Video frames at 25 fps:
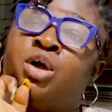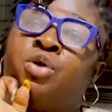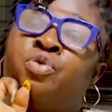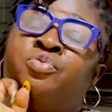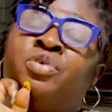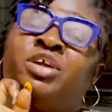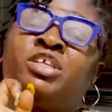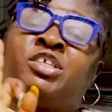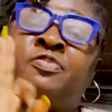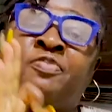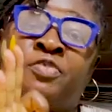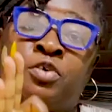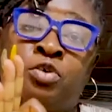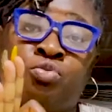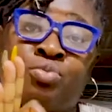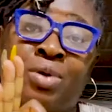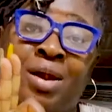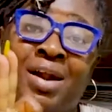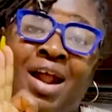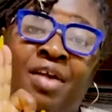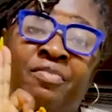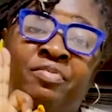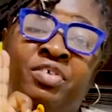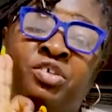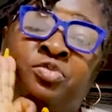Richfield
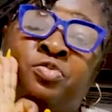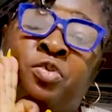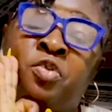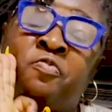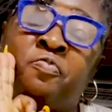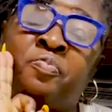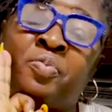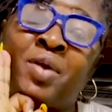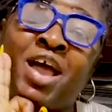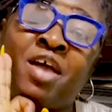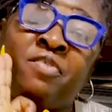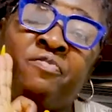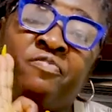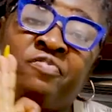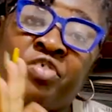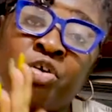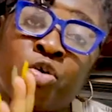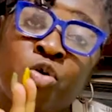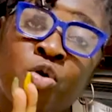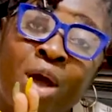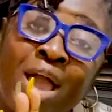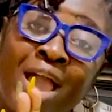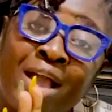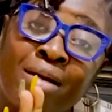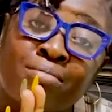Prime
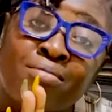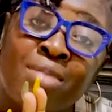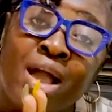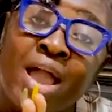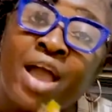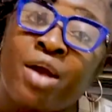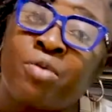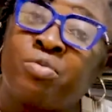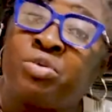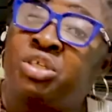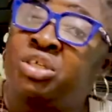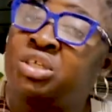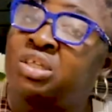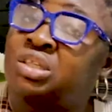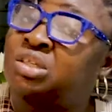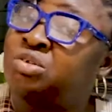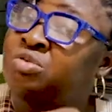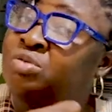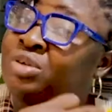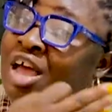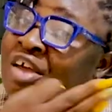View, Ekpa, which is still